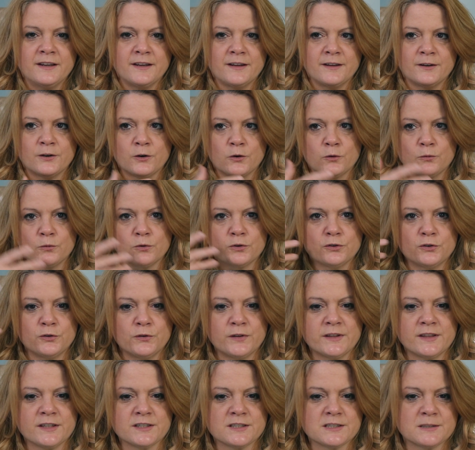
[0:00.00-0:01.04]
we're
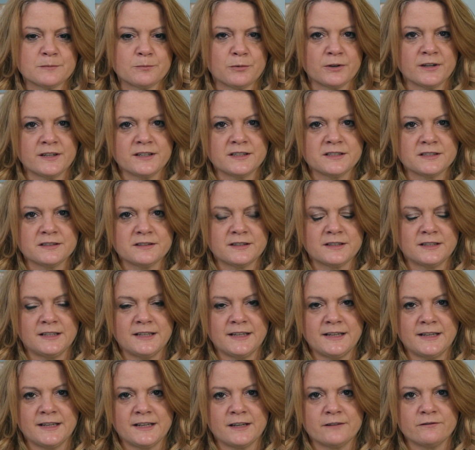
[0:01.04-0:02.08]
doing the spring
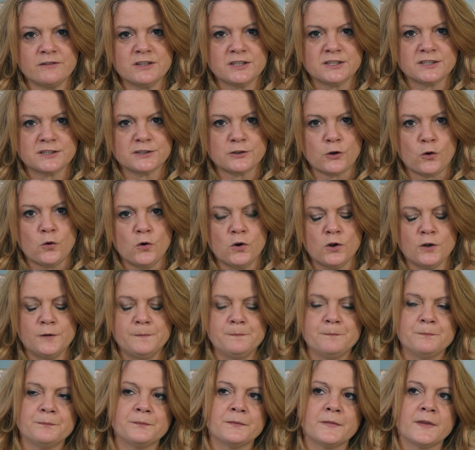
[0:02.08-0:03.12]
cleaning of the soul.